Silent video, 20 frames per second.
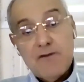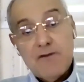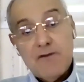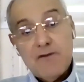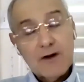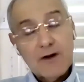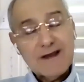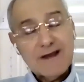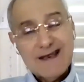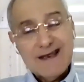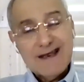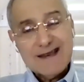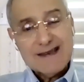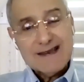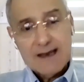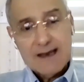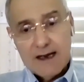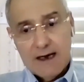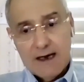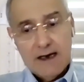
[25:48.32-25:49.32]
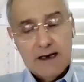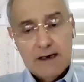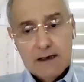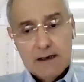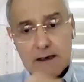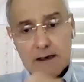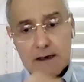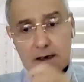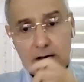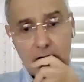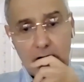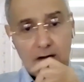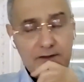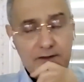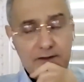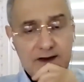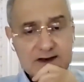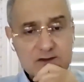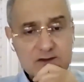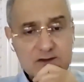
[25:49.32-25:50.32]
43 of
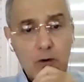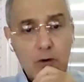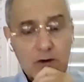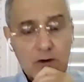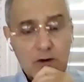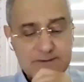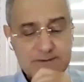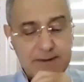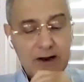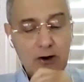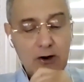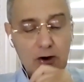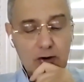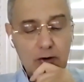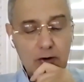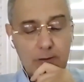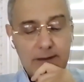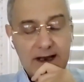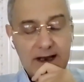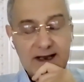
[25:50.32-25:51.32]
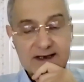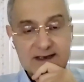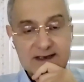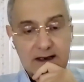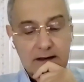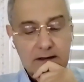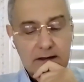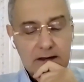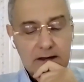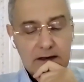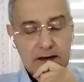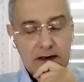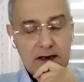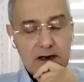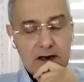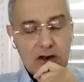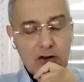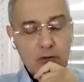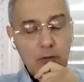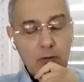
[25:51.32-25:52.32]
his works belong to medicine,
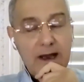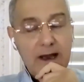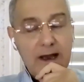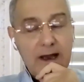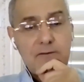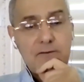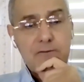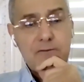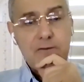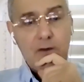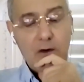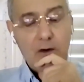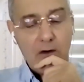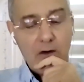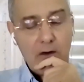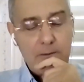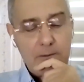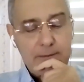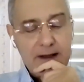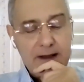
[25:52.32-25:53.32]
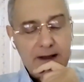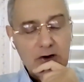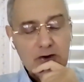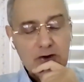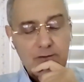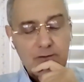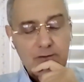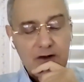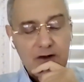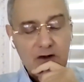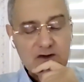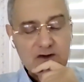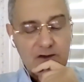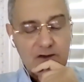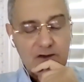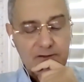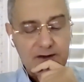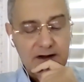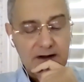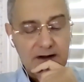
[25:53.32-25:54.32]
24 belong to
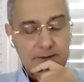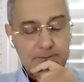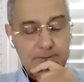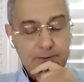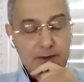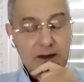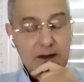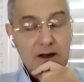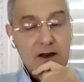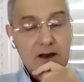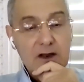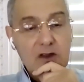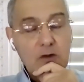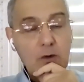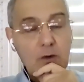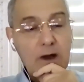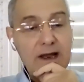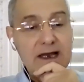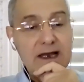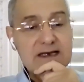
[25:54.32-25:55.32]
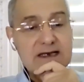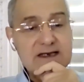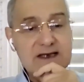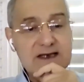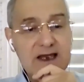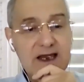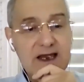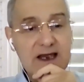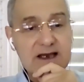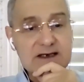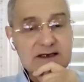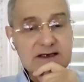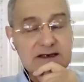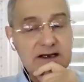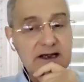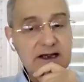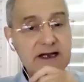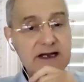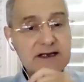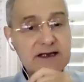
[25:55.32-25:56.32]
philosophy, 26
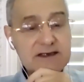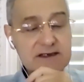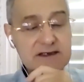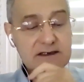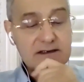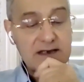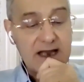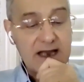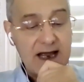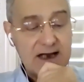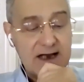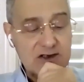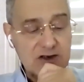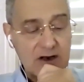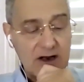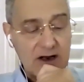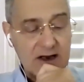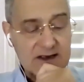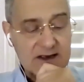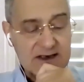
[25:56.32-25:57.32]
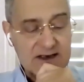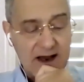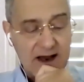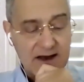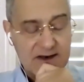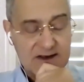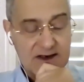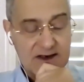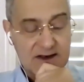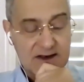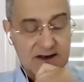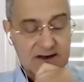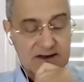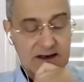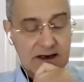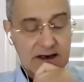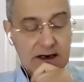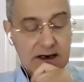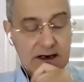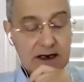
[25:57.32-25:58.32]
it's natural sciences,
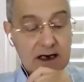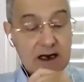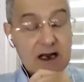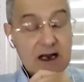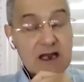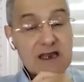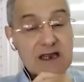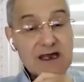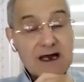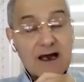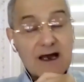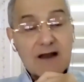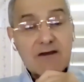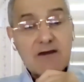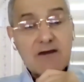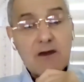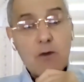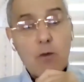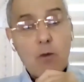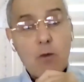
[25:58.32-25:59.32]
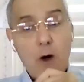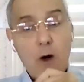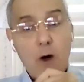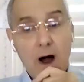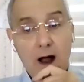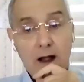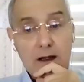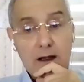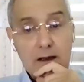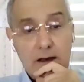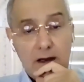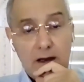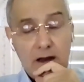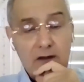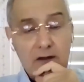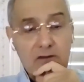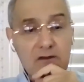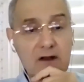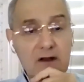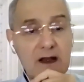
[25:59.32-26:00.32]
31
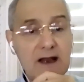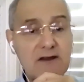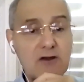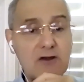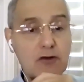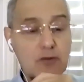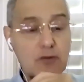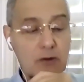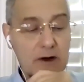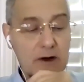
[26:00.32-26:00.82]
it's related to